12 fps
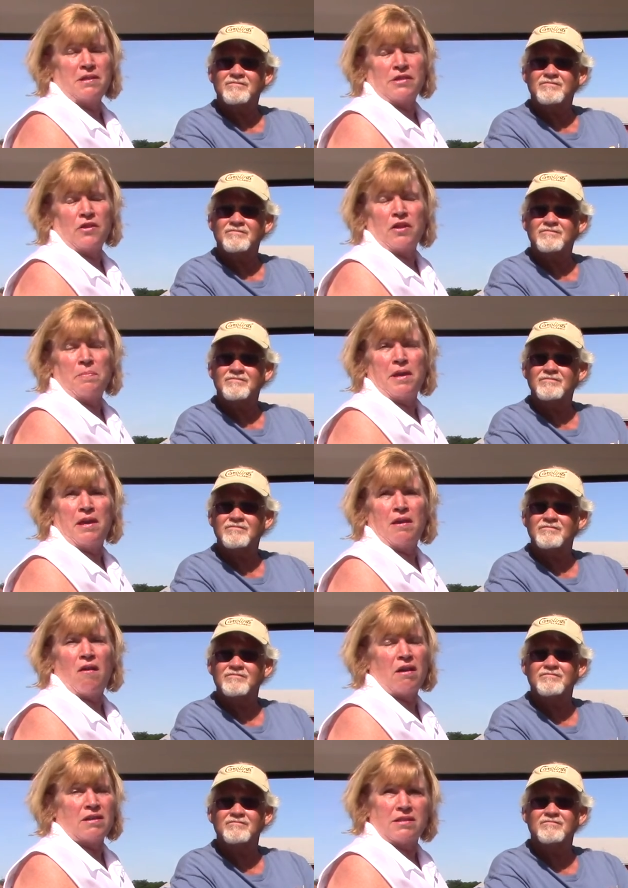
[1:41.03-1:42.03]
Speaker 1: is going to be
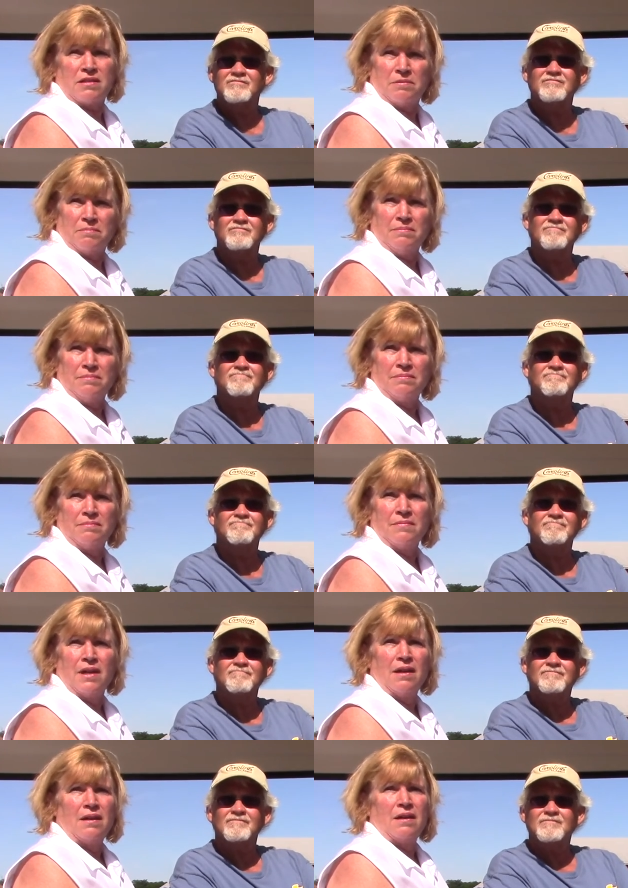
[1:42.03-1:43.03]
awesome,
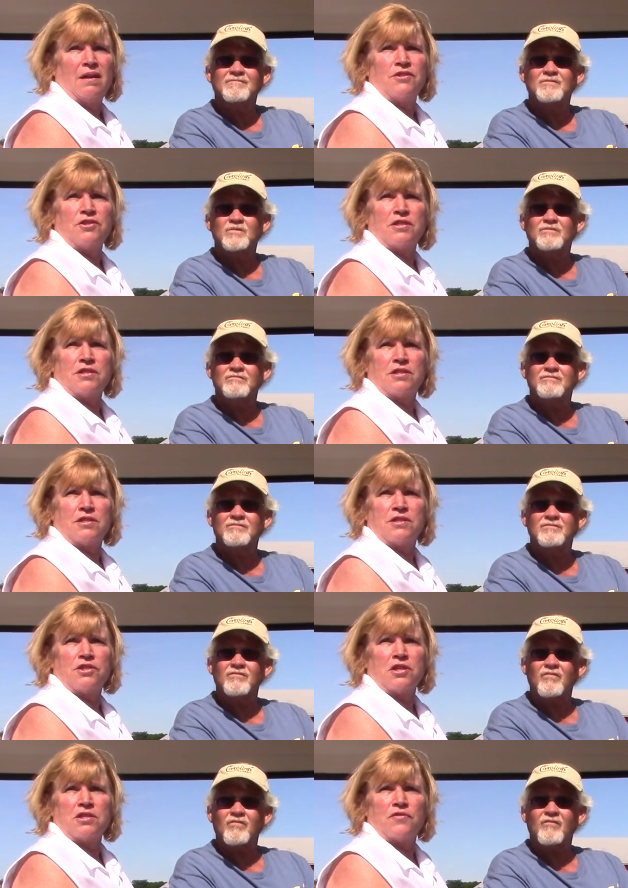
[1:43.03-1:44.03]
just
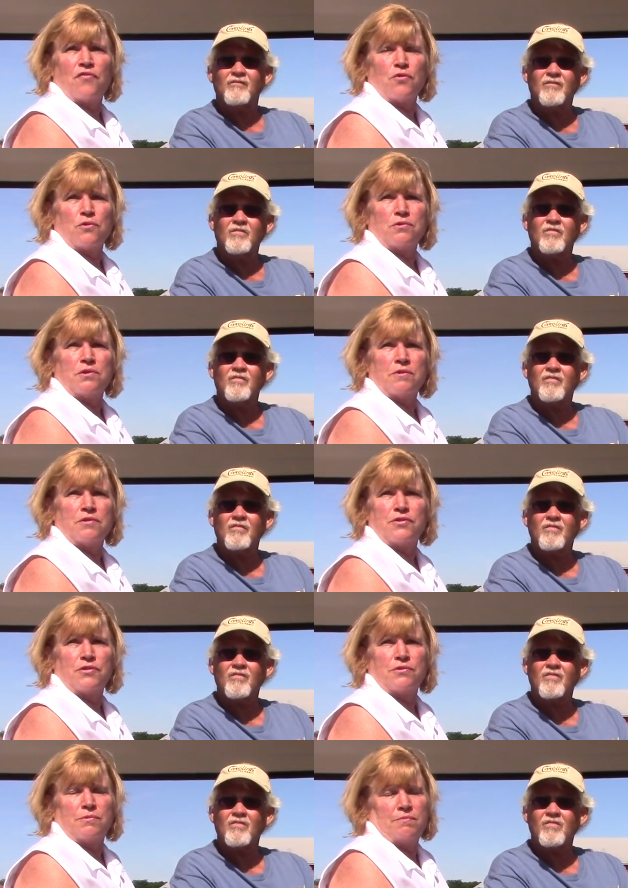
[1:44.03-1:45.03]
just for
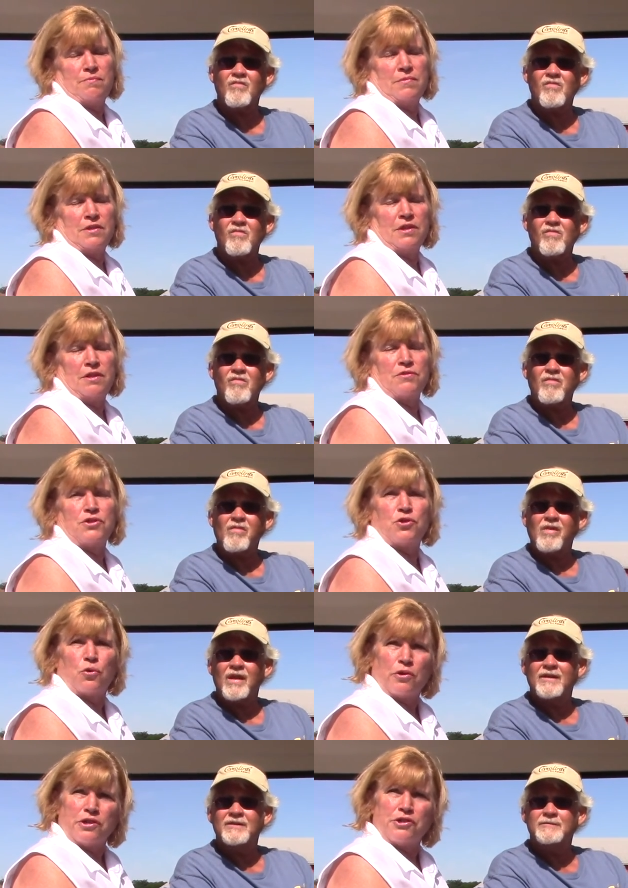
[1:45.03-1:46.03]
you know
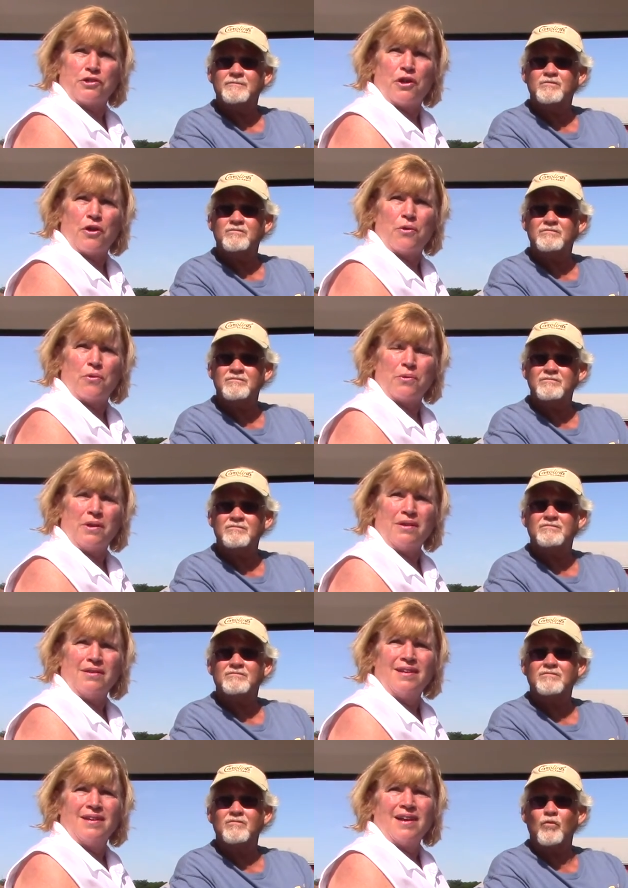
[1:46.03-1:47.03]
storage alone.
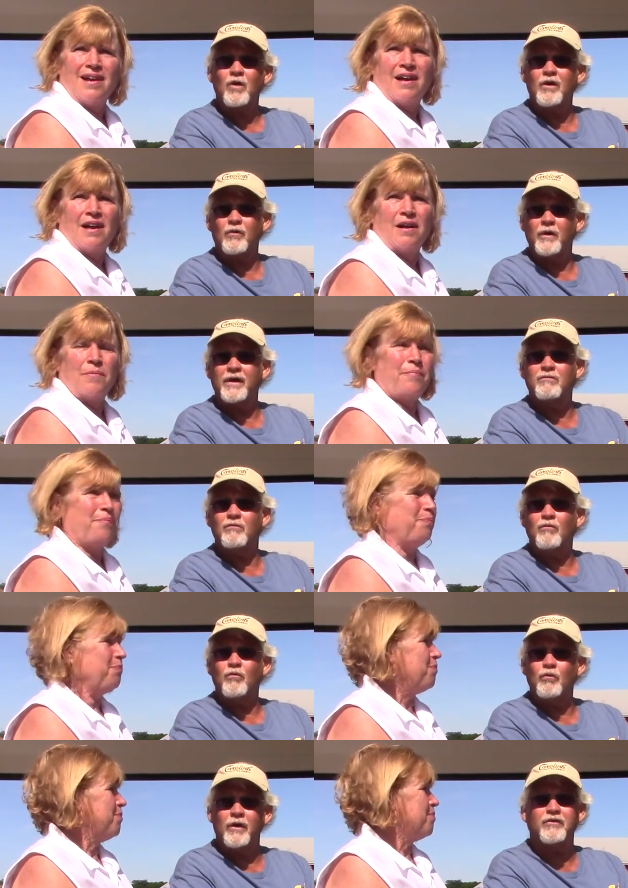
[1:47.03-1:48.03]
Speaker 2: Well, um, we
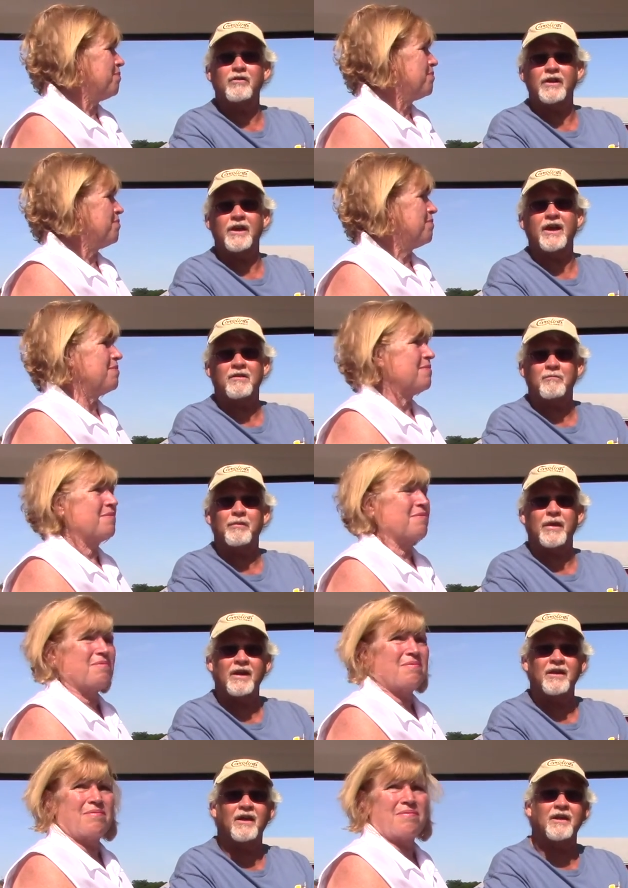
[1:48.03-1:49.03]
originally hadn't
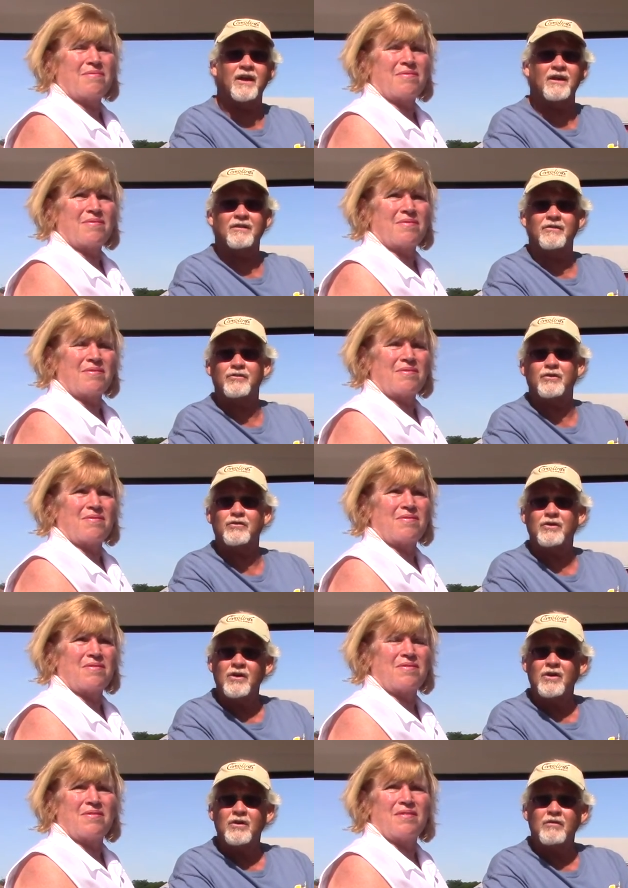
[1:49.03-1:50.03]
planned on that because there's
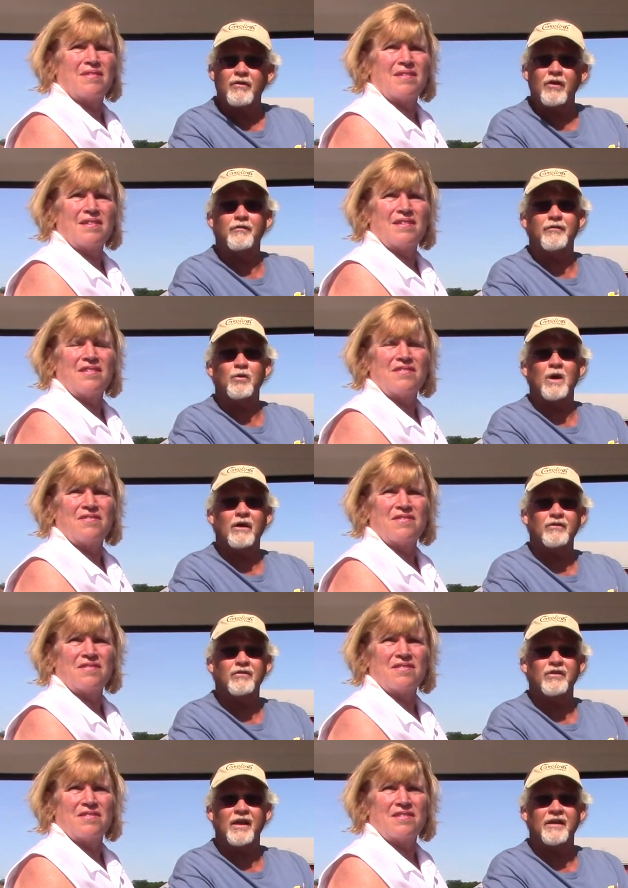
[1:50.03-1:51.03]
very few
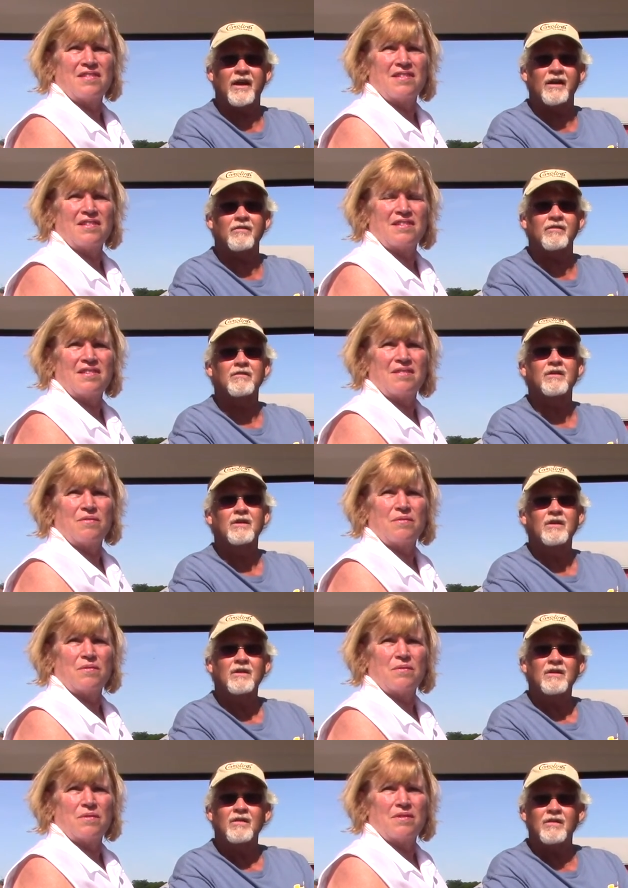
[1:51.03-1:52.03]
houses on the island
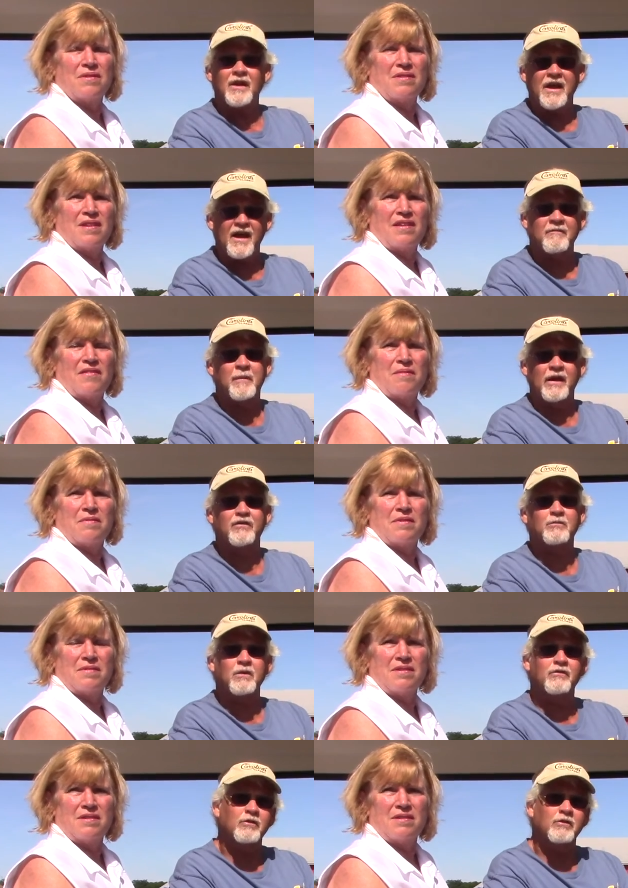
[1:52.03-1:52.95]
that have basements,